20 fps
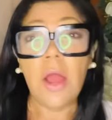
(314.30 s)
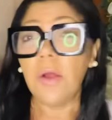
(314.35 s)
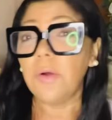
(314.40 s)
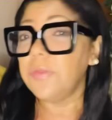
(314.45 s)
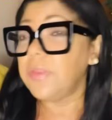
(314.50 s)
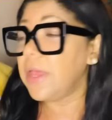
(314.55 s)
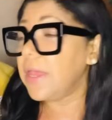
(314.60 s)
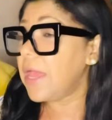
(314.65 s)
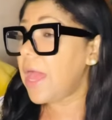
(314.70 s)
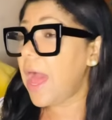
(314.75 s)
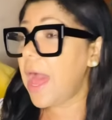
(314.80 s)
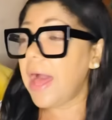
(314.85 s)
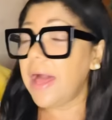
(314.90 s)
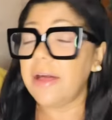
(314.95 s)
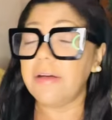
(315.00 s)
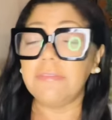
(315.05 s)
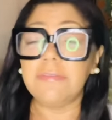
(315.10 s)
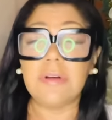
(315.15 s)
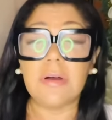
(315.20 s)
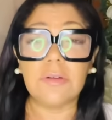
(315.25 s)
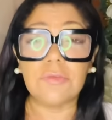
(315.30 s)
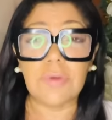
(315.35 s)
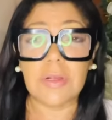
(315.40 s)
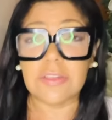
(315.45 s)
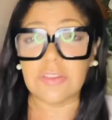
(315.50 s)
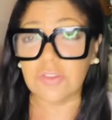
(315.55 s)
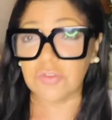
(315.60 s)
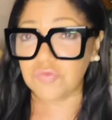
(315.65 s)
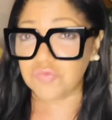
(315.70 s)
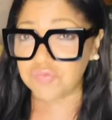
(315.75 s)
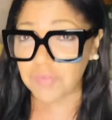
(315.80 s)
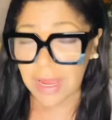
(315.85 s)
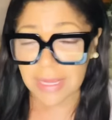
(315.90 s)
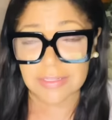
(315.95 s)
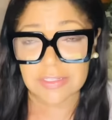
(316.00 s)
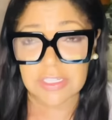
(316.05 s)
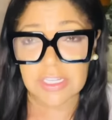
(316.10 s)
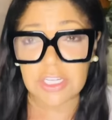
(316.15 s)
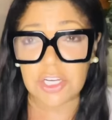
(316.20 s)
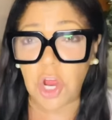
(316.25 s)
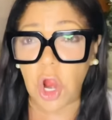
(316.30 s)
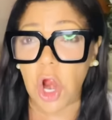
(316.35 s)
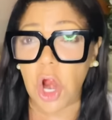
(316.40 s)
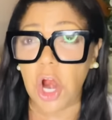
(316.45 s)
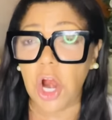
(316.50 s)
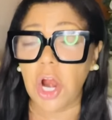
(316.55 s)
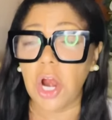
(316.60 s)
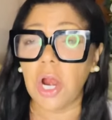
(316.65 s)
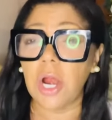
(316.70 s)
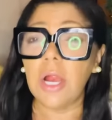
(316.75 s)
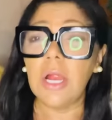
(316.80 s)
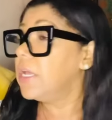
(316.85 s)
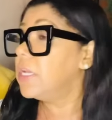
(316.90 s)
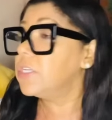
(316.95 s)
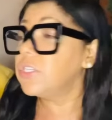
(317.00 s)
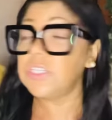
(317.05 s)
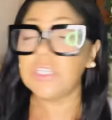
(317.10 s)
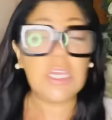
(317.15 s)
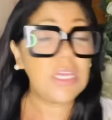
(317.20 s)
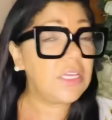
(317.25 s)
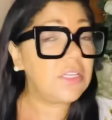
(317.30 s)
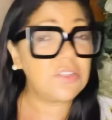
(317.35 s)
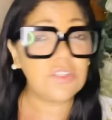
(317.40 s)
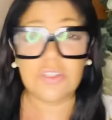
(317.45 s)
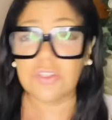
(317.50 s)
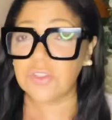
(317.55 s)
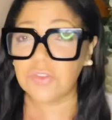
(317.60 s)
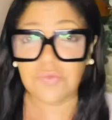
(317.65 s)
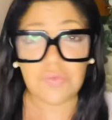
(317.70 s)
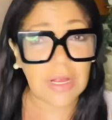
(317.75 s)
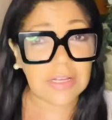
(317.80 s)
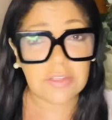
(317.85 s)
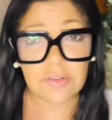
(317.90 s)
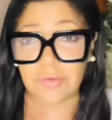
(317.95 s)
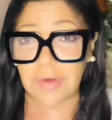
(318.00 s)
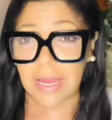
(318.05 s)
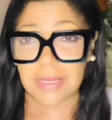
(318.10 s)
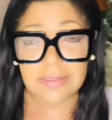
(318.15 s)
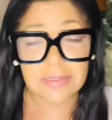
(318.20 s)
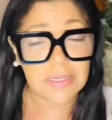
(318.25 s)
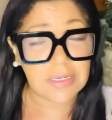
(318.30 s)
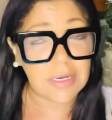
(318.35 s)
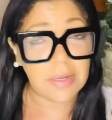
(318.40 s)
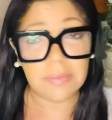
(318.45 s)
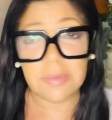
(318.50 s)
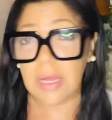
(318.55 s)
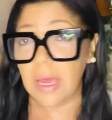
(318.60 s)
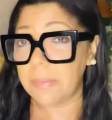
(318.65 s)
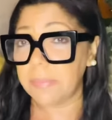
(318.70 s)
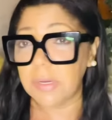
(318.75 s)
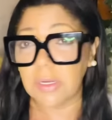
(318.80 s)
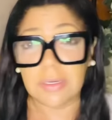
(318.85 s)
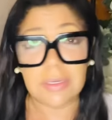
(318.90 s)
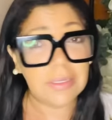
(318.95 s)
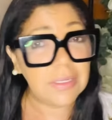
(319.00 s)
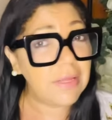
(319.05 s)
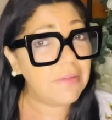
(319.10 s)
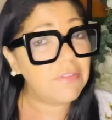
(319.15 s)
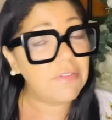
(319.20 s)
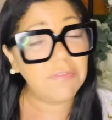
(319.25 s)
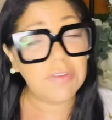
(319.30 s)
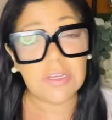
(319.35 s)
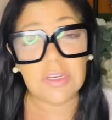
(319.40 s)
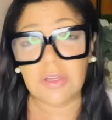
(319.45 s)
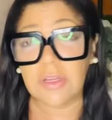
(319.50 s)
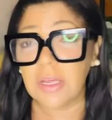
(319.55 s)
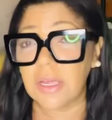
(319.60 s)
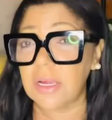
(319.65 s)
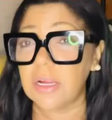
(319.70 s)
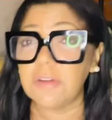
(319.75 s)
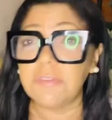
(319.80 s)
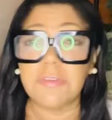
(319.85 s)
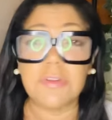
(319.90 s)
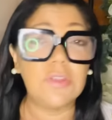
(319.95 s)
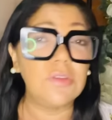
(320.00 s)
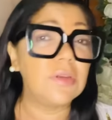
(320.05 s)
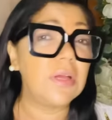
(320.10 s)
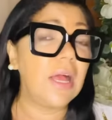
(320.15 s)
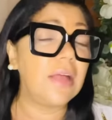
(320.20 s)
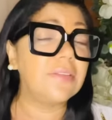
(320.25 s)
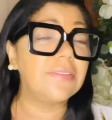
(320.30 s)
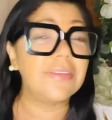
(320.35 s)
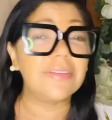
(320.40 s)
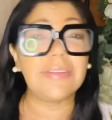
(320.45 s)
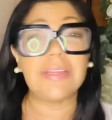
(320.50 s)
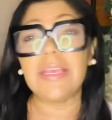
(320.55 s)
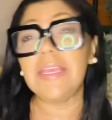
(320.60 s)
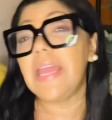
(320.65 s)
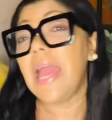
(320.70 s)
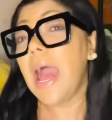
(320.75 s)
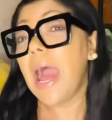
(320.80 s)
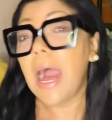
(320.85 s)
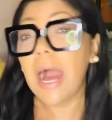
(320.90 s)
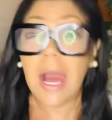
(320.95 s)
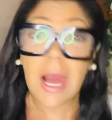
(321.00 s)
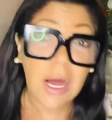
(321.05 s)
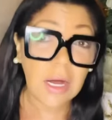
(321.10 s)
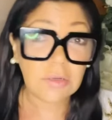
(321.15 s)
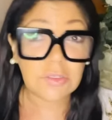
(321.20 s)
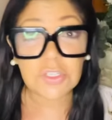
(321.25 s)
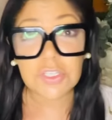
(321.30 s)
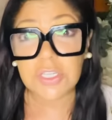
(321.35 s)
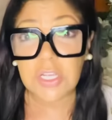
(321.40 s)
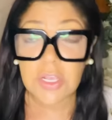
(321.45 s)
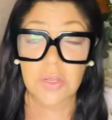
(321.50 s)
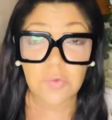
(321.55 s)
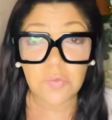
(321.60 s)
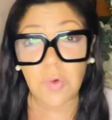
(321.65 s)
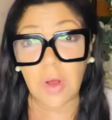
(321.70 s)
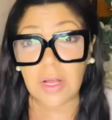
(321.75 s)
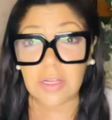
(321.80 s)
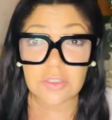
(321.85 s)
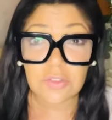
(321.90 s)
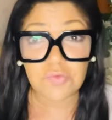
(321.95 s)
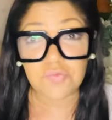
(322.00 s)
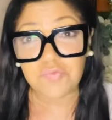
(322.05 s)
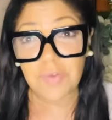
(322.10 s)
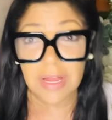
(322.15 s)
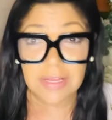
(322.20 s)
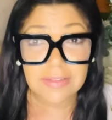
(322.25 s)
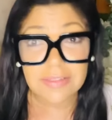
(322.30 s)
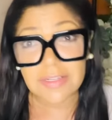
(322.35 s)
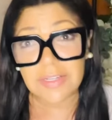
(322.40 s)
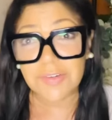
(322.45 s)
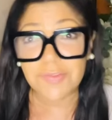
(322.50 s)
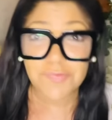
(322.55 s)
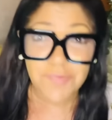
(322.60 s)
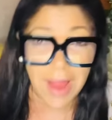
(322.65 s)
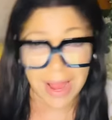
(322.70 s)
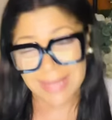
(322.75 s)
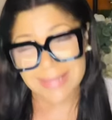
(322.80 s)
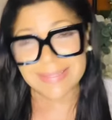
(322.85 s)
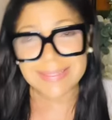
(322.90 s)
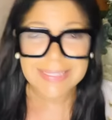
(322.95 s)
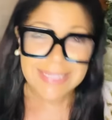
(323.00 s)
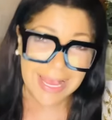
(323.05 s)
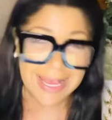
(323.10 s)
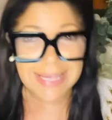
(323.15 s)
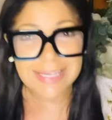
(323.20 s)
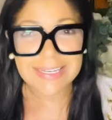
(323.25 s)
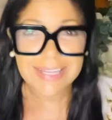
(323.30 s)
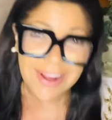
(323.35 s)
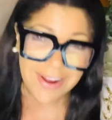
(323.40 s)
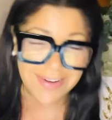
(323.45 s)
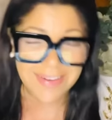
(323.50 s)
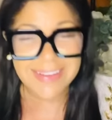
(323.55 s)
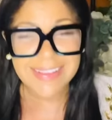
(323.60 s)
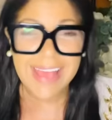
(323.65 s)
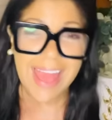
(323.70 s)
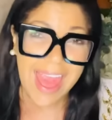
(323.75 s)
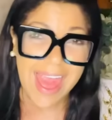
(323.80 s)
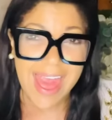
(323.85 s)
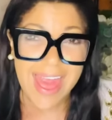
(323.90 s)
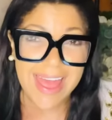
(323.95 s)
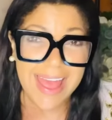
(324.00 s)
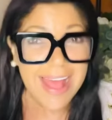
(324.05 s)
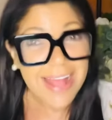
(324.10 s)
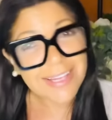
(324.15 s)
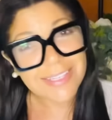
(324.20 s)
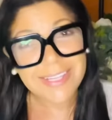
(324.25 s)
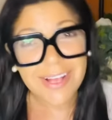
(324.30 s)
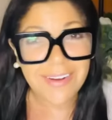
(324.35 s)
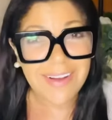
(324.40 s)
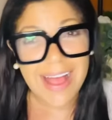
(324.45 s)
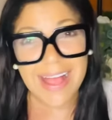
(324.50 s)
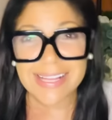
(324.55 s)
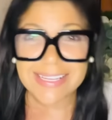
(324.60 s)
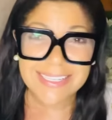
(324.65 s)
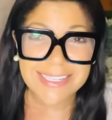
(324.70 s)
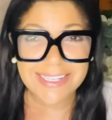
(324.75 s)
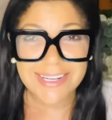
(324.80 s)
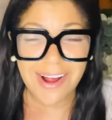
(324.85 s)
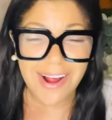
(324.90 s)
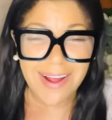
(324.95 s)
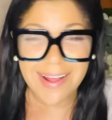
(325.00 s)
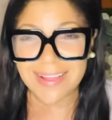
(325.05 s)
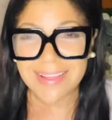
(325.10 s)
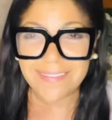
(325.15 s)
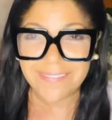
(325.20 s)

they have resurrected her. She's just resurrected. I'm, I'm going to leave the video here for you guys to see how she was resurrected. Okay, so enjoy the